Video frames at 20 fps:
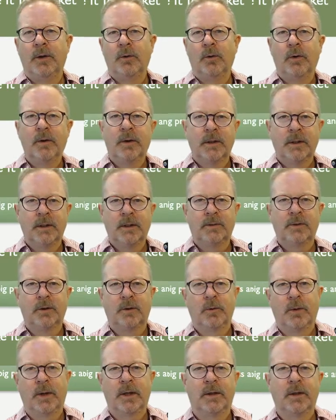in order
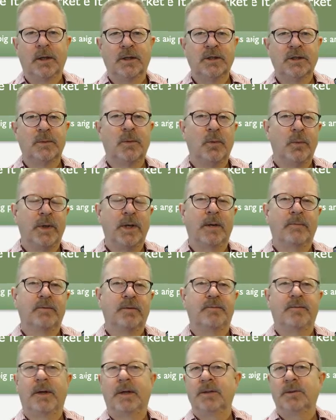to create a customer, we have
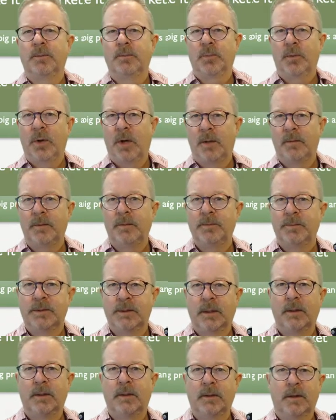to find some
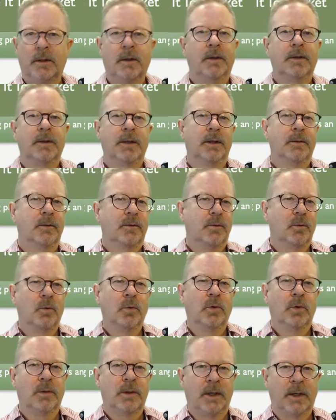problems that the
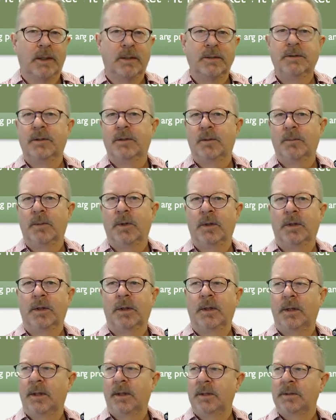world has, that the
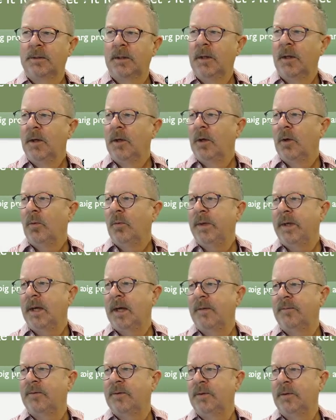market has. We
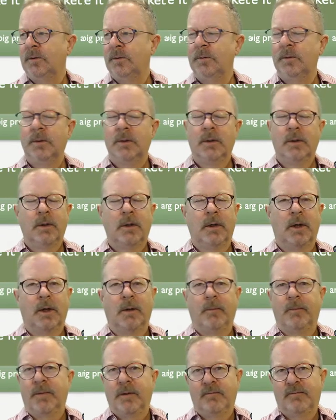have to
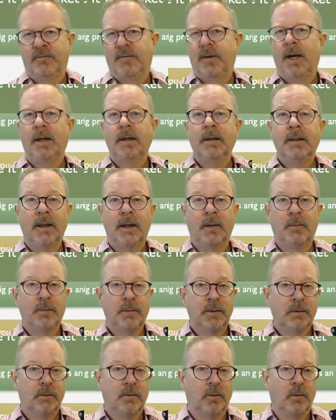find
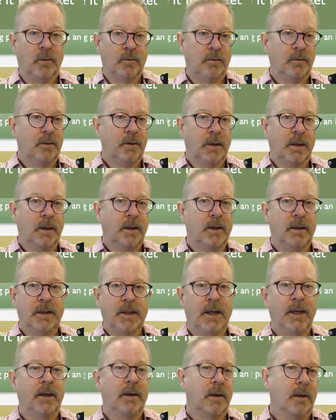them, or
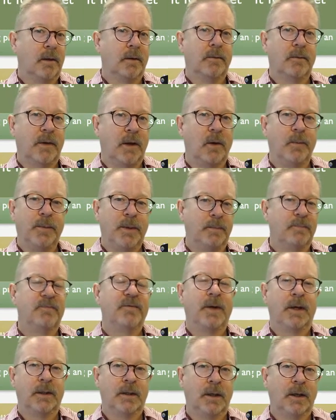they help them
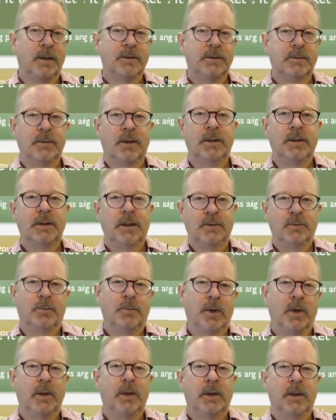find us, right? That's
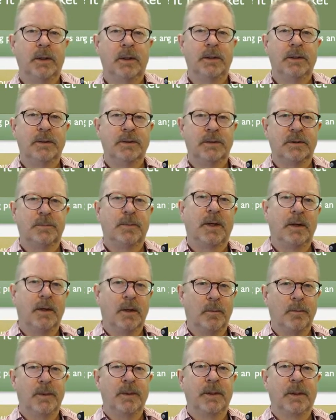what marketing is. It's about
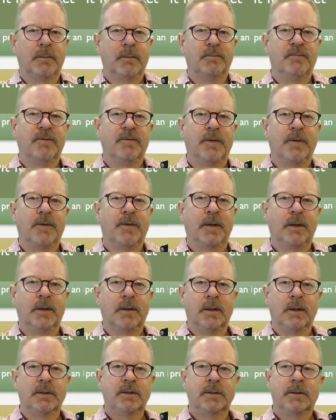helping them find
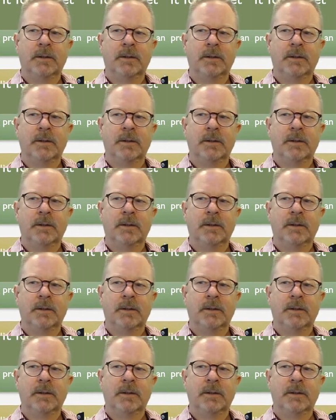us.